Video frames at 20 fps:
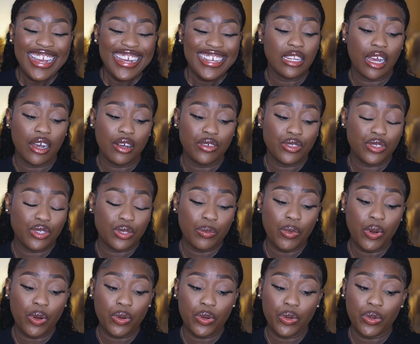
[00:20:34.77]
Now,
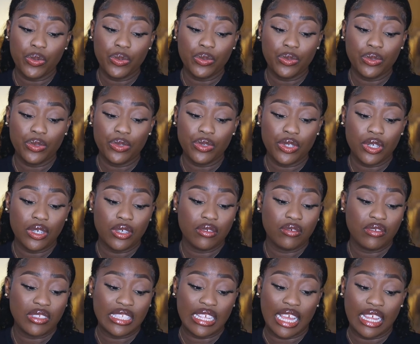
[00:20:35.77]
smoke,
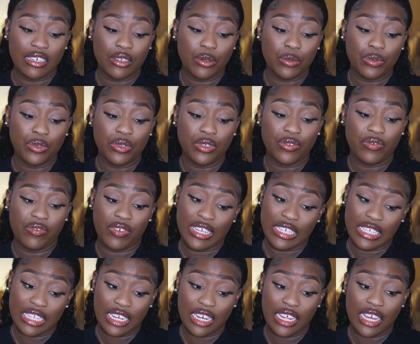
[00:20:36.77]
oud, sandalwood,
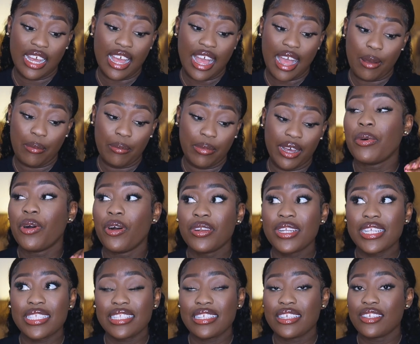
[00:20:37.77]
vanilla, amber. But
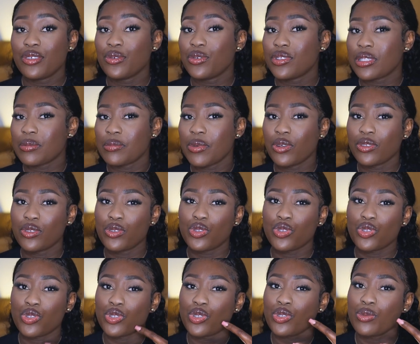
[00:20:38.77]
honestly, you smell the
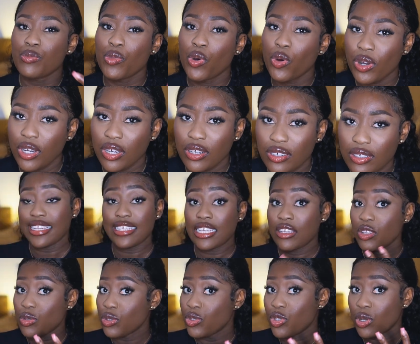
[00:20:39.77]
smoke. It
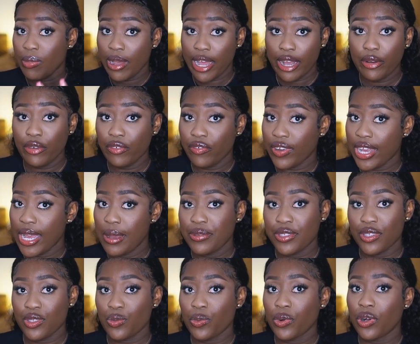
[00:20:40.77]
gives you tobacco vibes
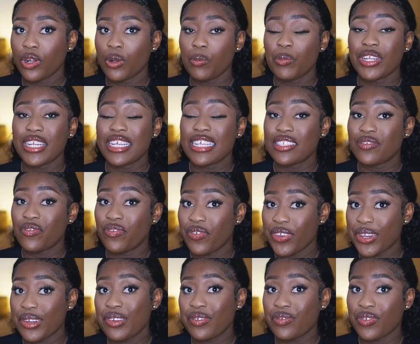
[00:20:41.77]
as well, but it's
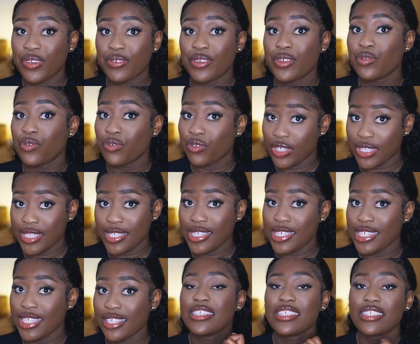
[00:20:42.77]
very, very
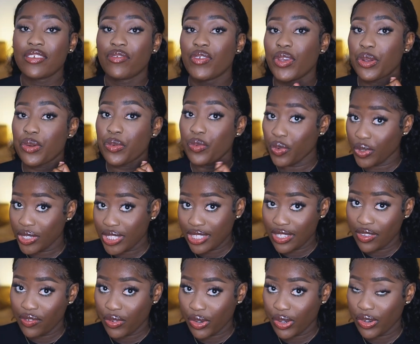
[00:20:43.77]
rusty. This is a very
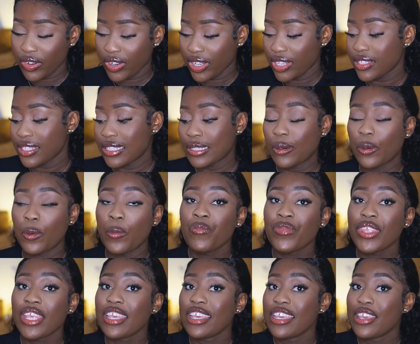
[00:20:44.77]
rusty fragrance. So
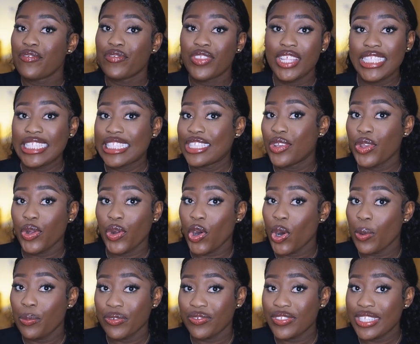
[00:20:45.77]
if this is not your
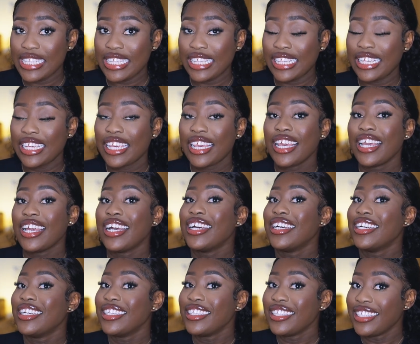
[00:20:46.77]
cup of tea,
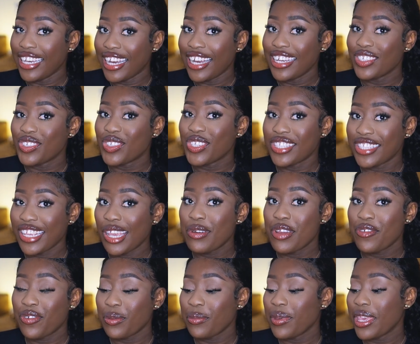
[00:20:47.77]
yeah, you should stay away
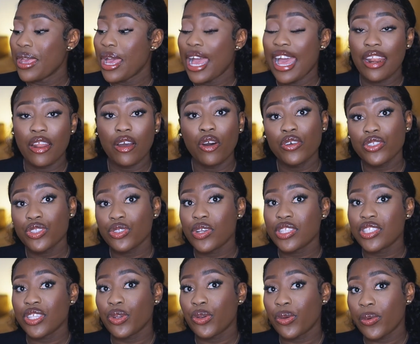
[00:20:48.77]
from it. And also,
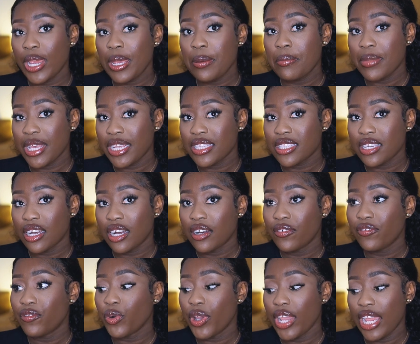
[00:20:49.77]
it's a great mixer
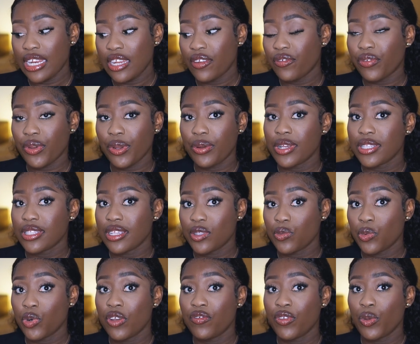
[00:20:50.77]
for any fragrance as
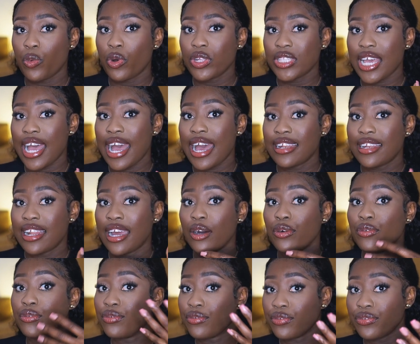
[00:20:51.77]
well. If you want to add that
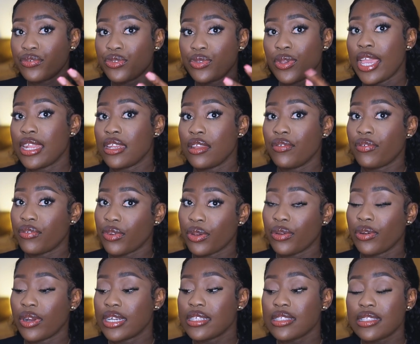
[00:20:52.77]
oomph to any
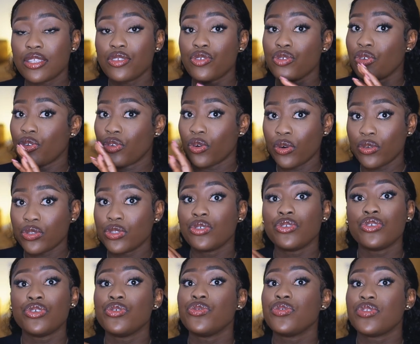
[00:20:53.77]
fragrance, you could also
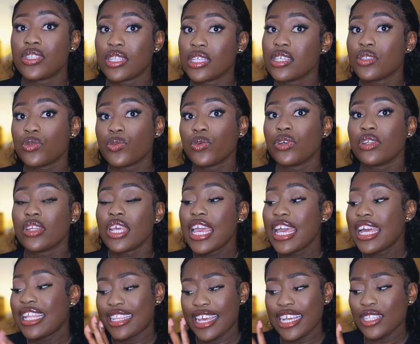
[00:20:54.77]
use this one.
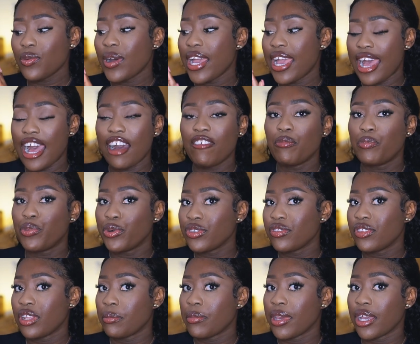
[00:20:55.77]
That's why I have both
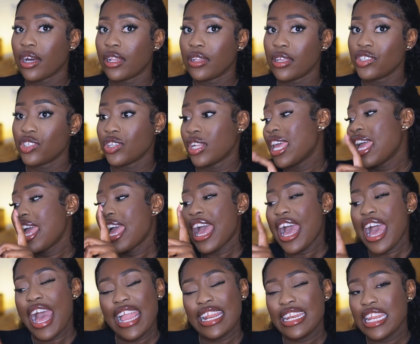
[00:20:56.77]
of them in my collection.
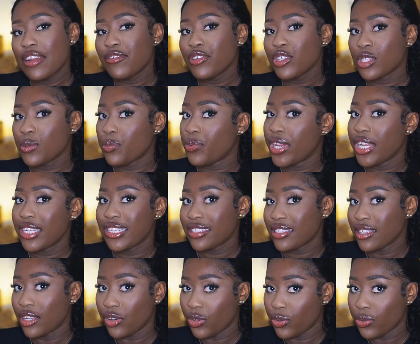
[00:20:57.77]
I never spray this
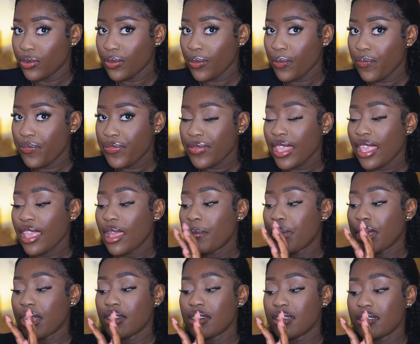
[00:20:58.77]
alone
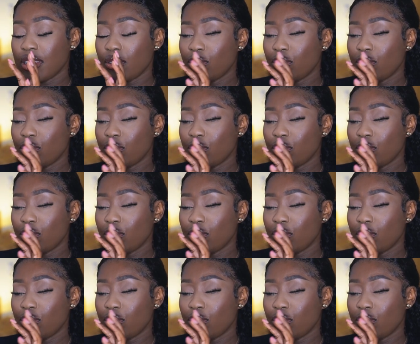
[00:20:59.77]
because